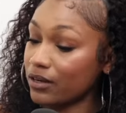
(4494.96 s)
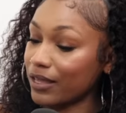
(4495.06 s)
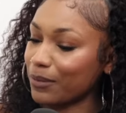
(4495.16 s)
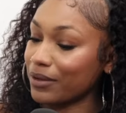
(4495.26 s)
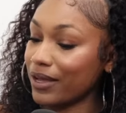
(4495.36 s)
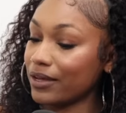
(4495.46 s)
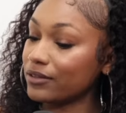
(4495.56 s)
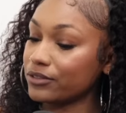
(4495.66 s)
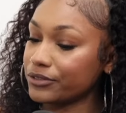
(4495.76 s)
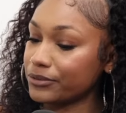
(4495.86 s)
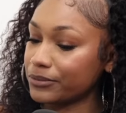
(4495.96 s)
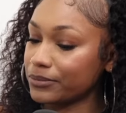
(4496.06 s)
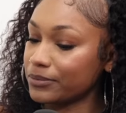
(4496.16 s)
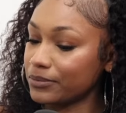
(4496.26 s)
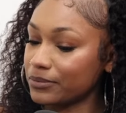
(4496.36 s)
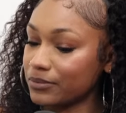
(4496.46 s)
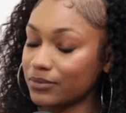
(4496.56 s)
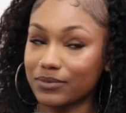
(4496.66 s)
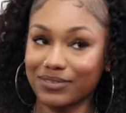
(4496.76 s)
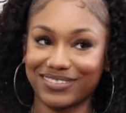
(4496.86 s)
her like, well, how did you?
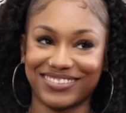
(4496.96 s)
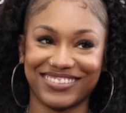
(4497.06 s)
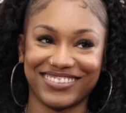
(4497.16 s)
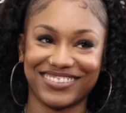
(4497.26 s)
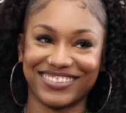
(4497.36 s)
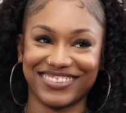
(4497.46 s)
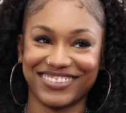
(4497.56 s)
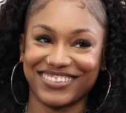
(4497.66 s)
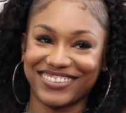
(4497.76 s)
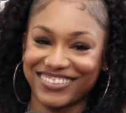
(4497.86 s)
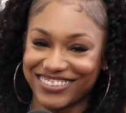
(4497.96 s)
How'd you manage that?